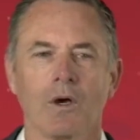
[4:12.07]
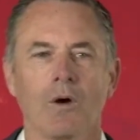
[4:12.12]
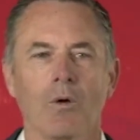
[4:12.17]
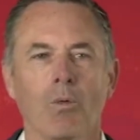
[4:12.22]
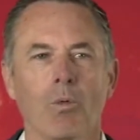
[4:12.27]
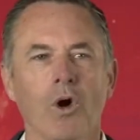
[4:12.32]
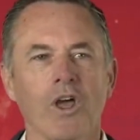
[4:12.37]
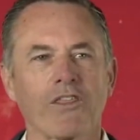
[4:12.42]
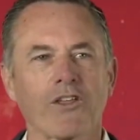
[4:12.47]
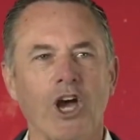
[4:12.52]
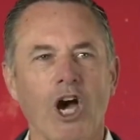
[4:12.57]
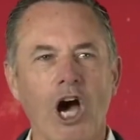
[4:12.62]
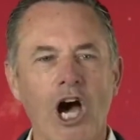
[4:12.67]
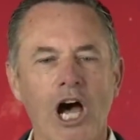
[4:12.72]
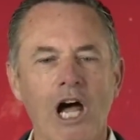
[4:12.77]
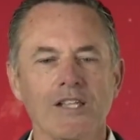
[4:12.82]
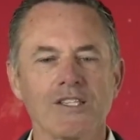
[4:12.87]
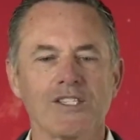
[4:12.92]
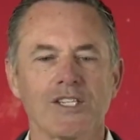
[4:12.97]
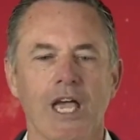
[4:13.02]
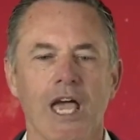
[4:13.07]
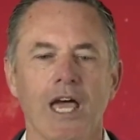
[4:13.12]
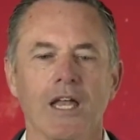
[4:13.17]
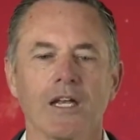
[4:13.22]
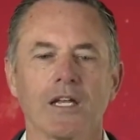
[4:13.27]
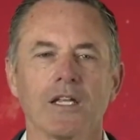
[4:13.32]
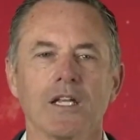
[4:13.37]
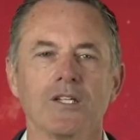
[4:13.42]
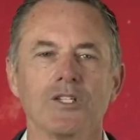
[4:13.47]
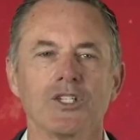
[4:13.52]
with content
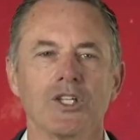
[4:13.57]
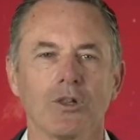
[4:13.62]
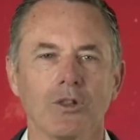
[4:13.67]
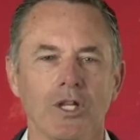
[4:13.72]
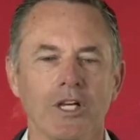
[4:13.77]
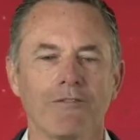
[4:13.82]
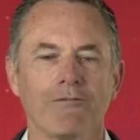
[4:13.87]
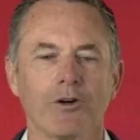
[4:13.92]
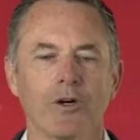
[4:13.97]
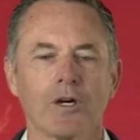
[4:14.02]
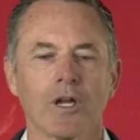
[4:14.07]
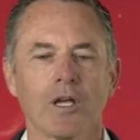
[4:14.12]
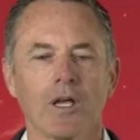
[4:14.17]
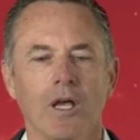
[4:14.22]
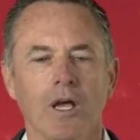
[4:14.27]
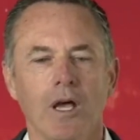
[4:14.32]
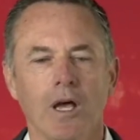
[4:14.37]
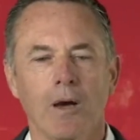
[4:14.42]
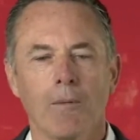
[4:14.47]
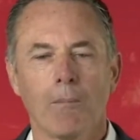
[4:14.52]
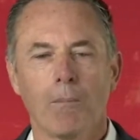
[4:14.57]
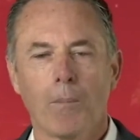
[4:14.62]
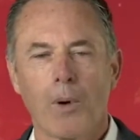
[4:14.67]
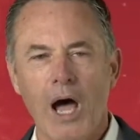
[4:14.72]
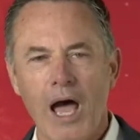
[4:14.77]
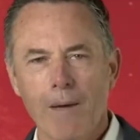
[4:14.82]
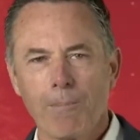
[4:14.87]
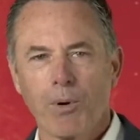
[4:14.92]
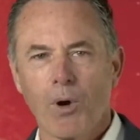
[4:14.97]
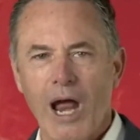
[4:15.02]
delivered
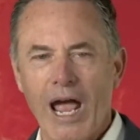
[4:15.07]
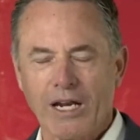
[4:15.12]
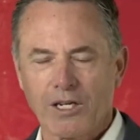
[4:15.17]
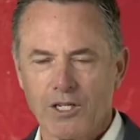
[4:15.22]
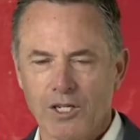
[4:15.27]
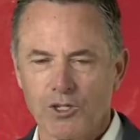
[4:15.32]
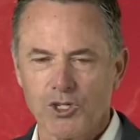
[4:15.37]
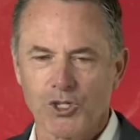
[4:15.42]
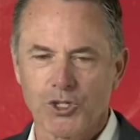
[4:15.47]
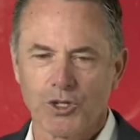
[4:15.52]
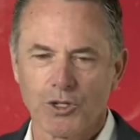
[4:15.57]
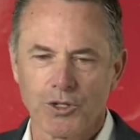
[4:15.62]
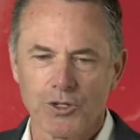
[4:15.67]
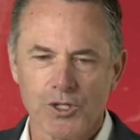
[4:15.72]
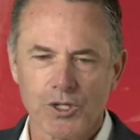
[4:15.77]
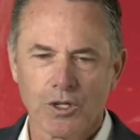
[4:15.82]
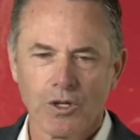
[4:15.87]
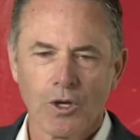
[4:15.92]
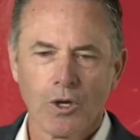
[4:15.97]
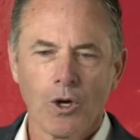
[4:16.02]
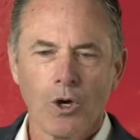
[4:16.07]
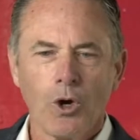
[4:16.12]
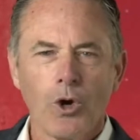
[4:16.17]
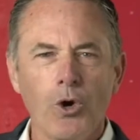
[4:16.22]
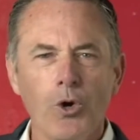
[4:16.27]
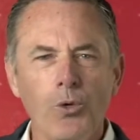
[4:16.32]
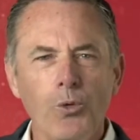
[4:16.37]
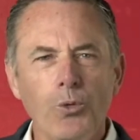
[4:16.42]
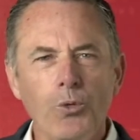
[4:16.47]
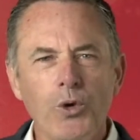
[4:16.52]
by practitioners
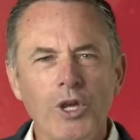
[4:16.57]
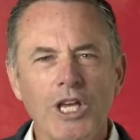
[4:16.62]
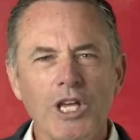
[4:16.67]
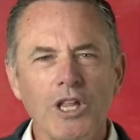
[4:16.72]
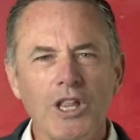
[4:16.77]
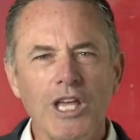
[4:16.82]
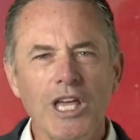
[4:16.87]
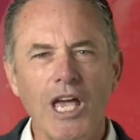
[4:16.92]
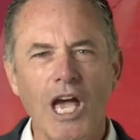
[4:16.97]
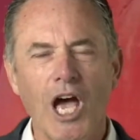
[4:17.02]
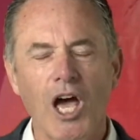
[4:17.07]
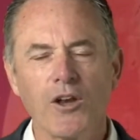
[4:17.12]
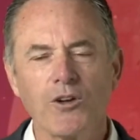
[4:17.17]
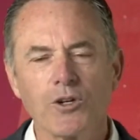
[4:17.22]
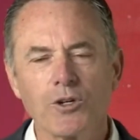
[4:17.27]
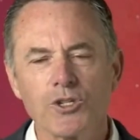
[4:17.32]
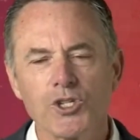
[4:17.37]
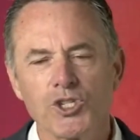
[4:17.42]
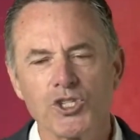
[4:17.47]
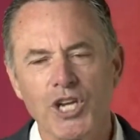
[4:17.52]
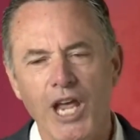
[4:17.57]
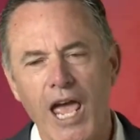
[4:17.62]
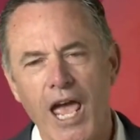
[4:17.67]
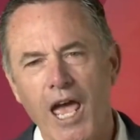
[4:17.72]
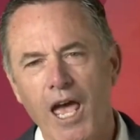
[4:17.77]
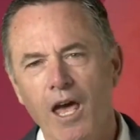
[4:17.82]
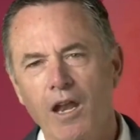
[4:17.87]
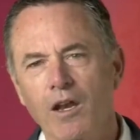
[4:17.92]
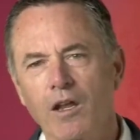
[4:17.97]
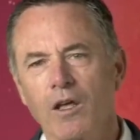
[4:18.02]
who really
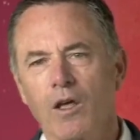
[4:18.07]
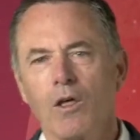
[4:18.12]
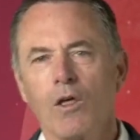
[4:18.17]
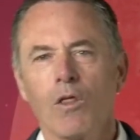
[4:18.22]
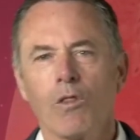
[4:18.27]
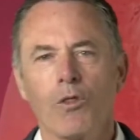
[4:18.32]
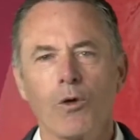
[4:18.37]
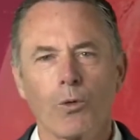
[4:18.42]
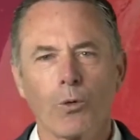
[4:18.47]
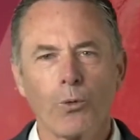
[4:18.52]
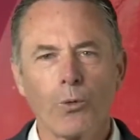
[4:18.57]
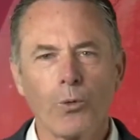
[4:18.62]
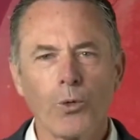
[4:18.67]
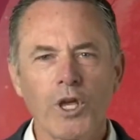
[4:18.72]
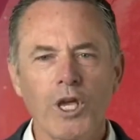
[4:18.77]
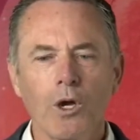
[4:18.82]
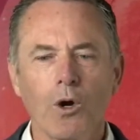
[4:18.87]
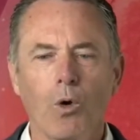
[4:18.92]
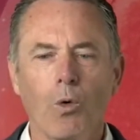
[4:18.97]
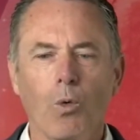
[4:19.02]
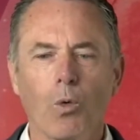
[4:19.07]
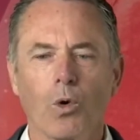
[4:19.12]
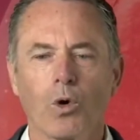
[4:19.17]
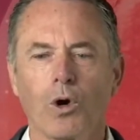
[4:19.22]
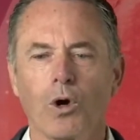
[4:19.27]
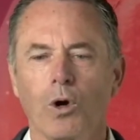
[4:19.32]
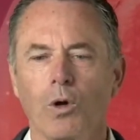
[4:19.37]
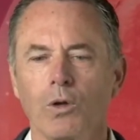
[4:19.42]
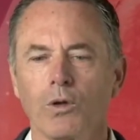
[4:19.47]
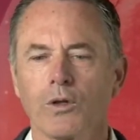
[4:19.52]
understand the
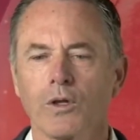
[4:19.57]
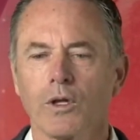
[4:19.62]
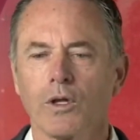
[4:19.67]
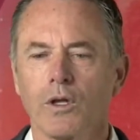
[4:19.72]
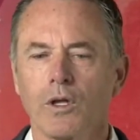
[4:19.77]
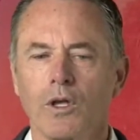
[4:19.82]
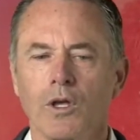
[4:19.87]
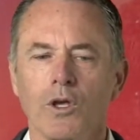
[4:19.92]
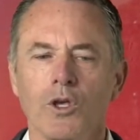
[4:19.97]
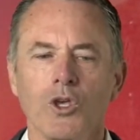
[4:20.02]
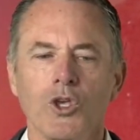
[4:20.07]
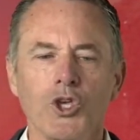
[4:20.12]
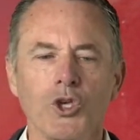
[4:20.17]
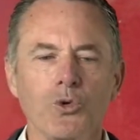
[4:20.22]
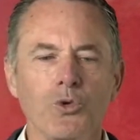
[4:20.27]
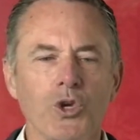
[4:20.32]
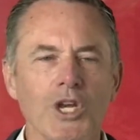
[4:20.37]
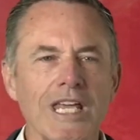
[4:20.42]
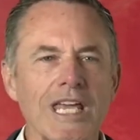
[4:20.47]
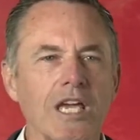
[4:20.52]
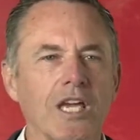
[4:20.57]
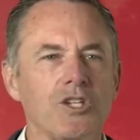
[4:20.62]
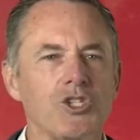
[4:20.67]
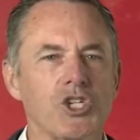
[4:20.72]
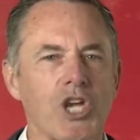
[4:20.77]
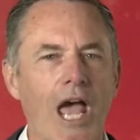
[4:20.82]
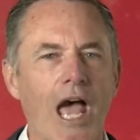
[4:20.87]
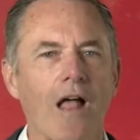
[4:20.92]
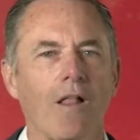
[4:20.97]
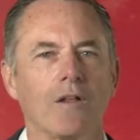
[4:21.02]
real-world, unique
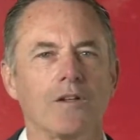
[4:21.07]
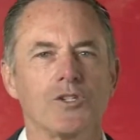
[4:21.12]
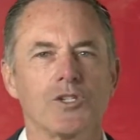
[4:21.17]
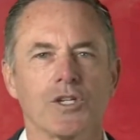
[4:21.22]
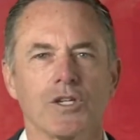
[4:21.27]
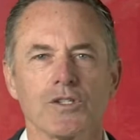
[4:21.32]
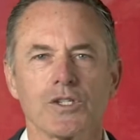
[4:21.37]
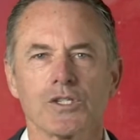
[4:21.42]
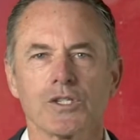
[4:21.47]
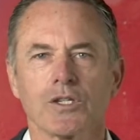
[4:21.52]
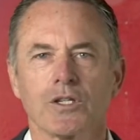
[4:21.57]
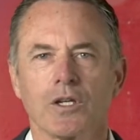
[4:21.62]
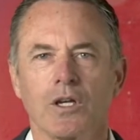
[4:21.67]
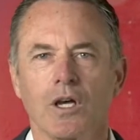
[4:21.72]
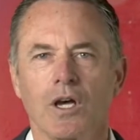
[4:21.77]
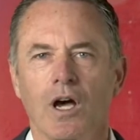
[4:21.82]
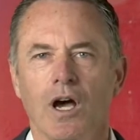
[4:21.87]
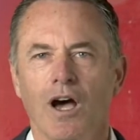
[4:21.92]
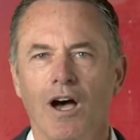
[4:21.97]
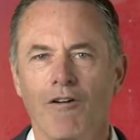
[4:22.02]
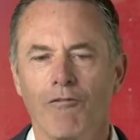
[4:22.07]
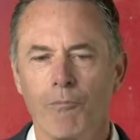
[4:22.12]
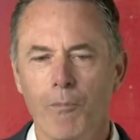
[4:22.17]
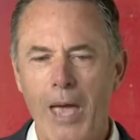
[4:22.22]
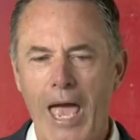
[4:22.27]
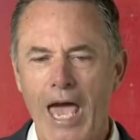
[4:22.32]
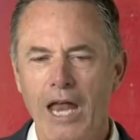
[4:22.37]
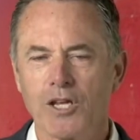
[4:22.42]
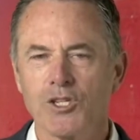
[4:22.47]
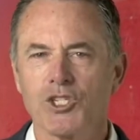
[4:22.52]
challenges of
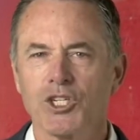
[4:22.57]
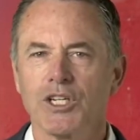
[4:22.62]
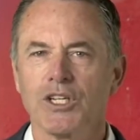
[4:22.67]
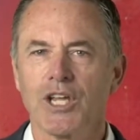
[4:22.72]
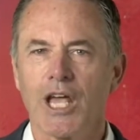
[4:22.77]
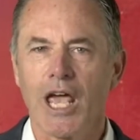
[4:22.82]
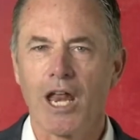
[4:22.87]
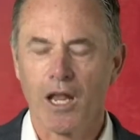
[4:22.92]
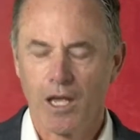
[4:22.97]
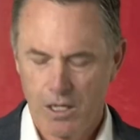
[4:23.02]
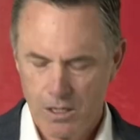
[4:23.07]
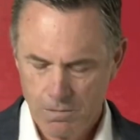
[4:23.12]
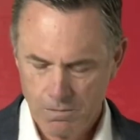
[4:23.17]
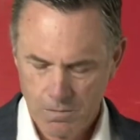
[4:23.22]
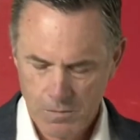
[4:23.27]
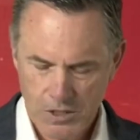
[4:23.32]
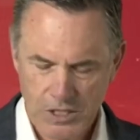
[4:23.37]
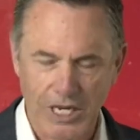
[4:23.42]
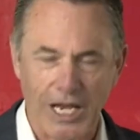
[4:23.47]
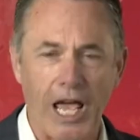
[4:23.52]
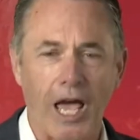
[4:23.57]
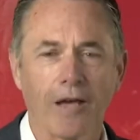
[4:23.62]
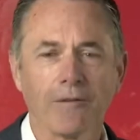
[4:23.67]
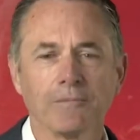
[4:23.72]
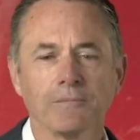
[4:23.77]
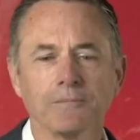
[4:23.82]
managing data today.